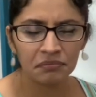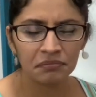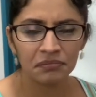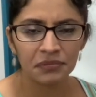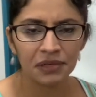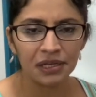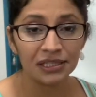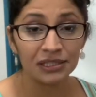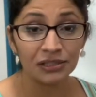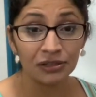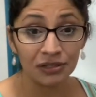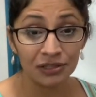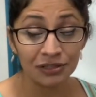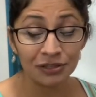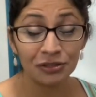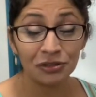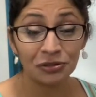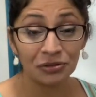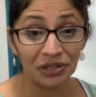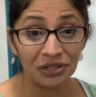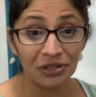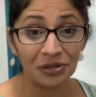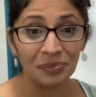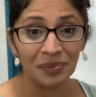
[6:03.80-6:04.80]
As long as you
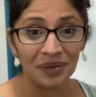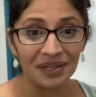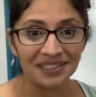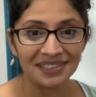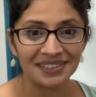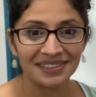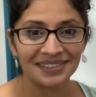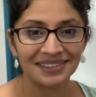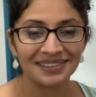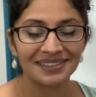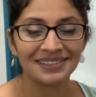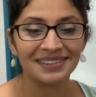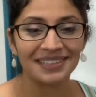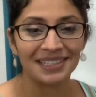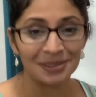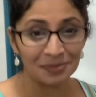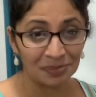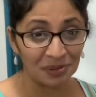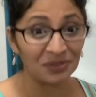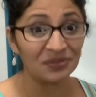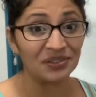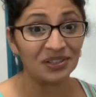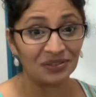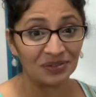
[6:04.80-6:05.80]
tried your best. That's
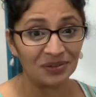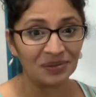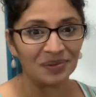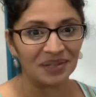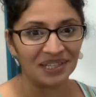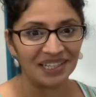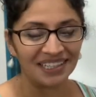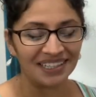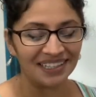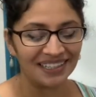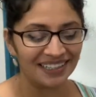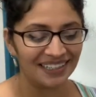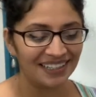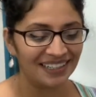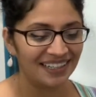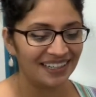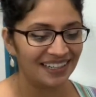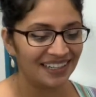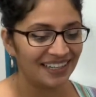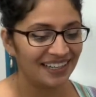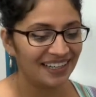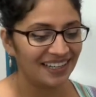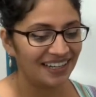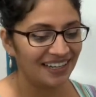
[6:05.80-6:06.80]
perfect for me.
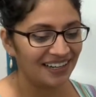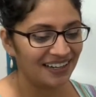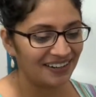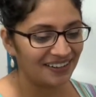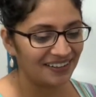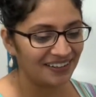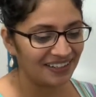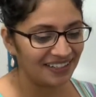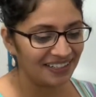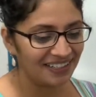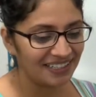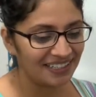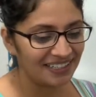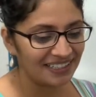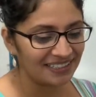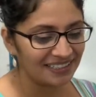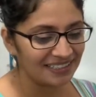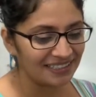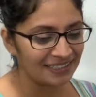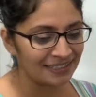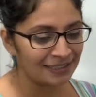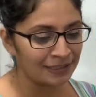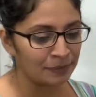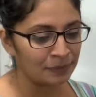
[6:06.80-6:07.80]
All right, and
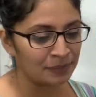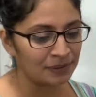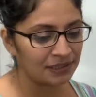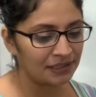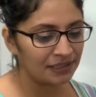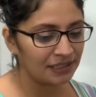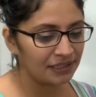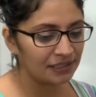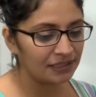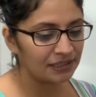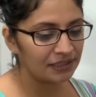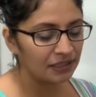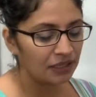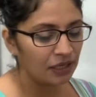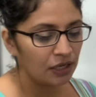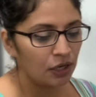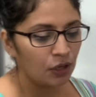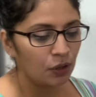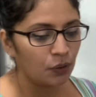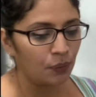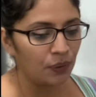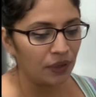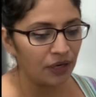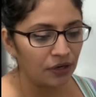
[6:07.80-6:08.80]
step 6,
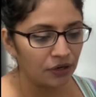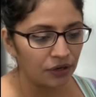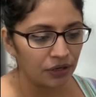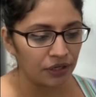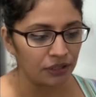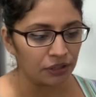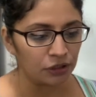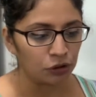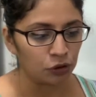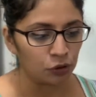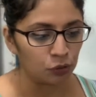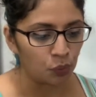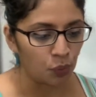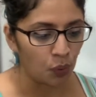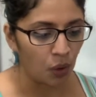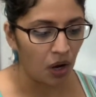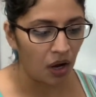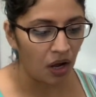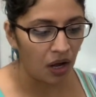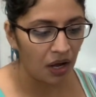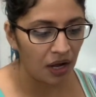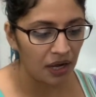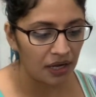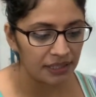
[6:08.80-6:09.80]
we are gonna draw
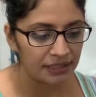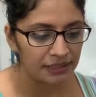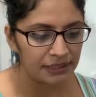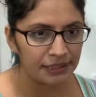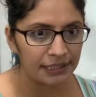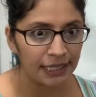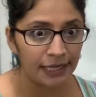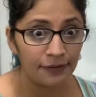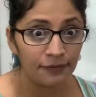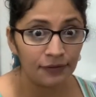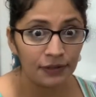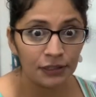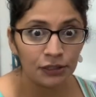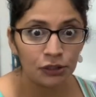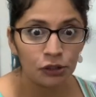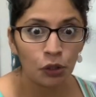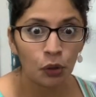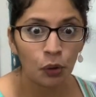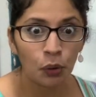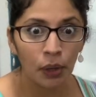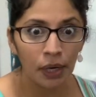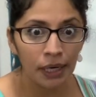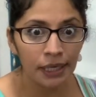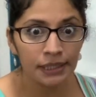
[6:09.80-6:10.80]
David's
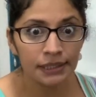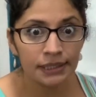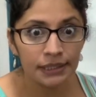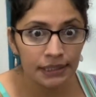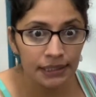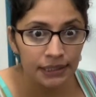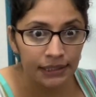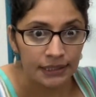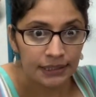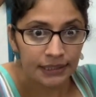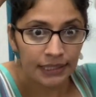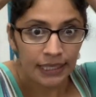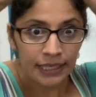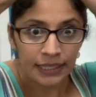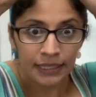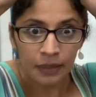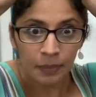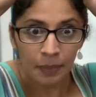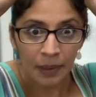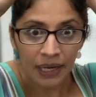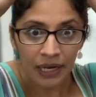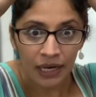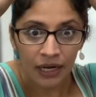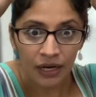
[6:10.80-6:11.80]
crazy stand-up
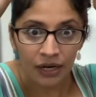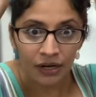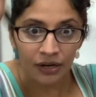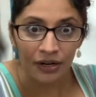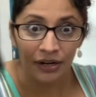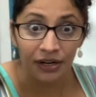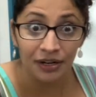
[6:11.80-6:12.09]
hair.